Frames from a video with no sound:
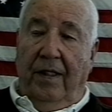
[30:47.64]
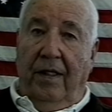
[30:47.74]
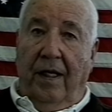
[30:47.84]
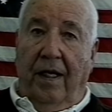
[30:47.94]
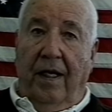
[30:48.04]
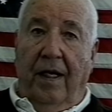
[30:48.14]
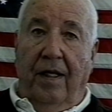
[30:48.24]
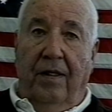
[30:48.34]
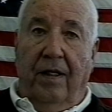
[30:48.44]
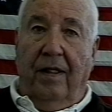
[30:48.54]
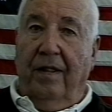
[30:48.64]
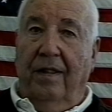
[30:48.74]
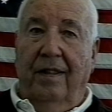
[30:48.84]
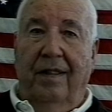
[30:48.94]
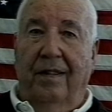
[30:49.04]
Dan and I thought,
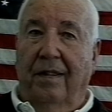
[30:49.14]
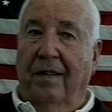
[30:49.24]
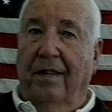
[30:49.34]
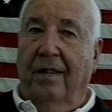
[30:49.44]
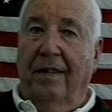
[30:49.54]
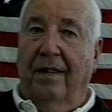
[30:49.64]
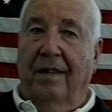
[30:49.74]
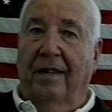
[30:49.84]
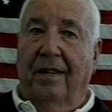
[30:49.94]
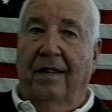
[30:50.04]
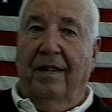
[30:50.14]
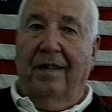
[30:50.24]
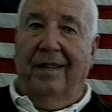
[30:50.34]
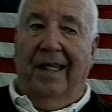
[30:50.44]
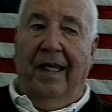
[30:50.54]
this is this is
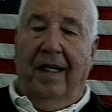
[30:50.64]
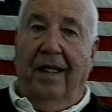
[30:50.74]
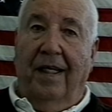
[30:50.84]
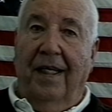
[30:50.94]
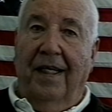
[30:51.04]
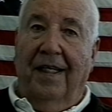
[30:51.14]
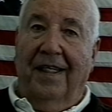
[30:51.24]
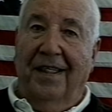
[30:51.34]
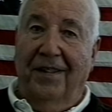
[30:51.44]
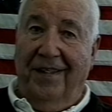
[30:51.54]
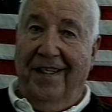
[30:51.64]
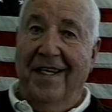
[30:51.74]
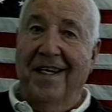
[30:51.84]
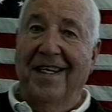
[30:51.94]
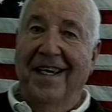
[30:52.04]
standing in line like this to
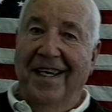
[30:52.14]
eat.